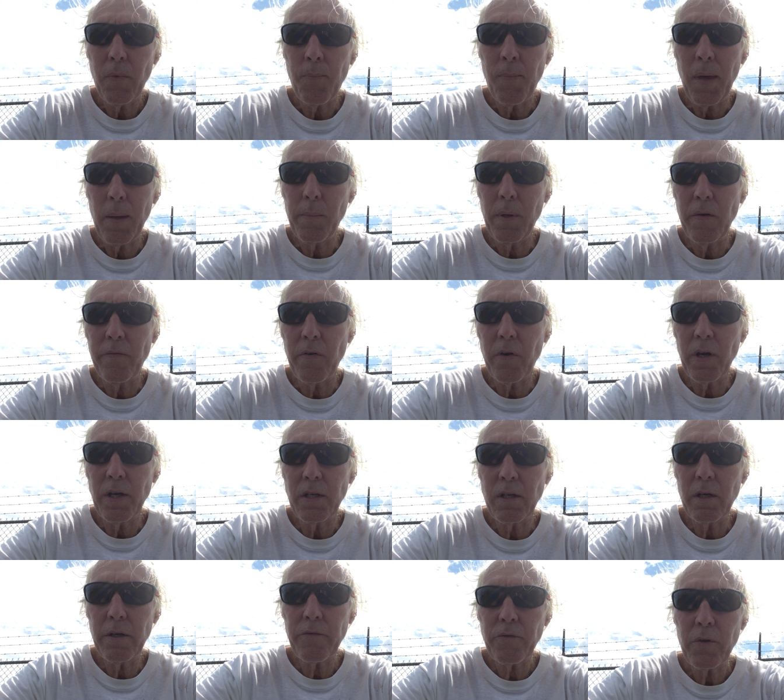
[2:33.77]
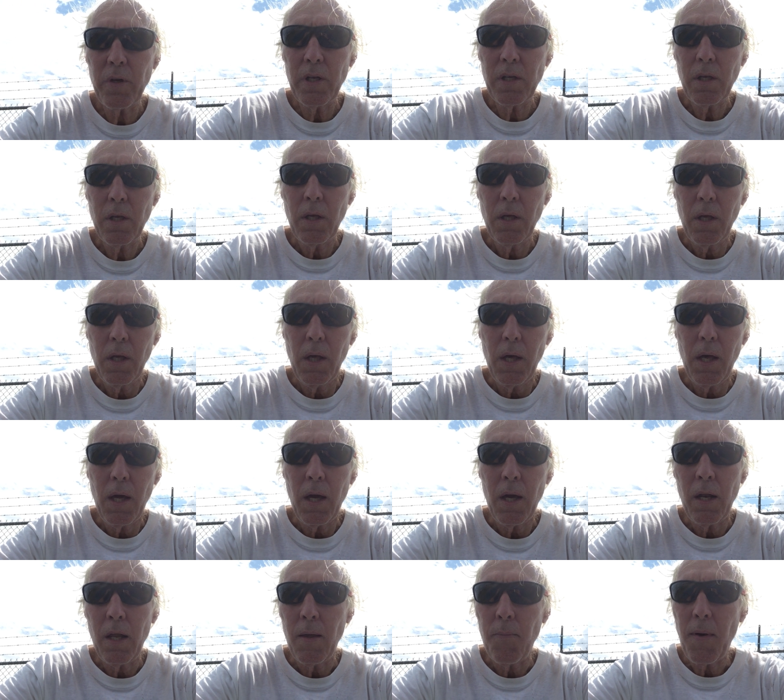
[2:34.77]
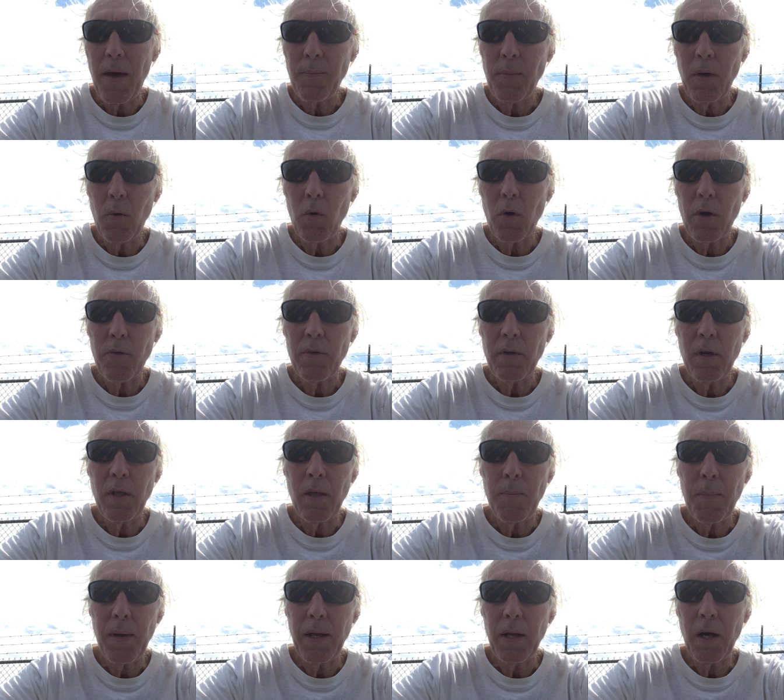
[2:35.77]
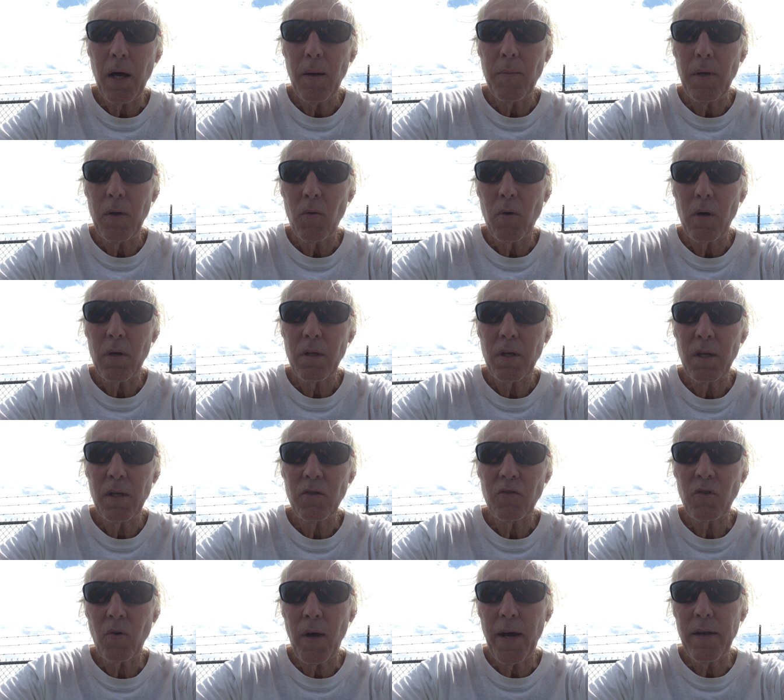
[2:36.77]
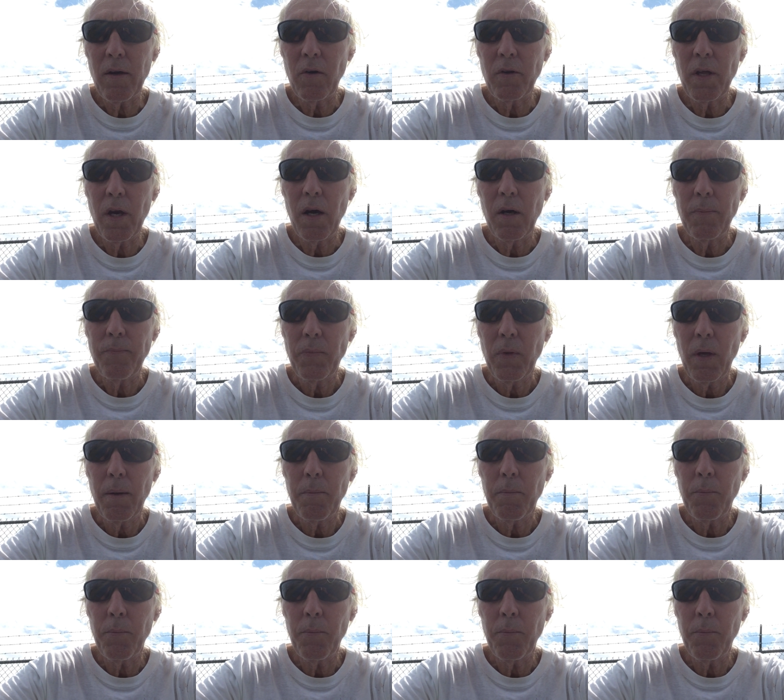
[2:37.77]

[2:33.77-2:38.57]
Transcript: may be very different, and it may be worth it and may not be worth it, so I don't know.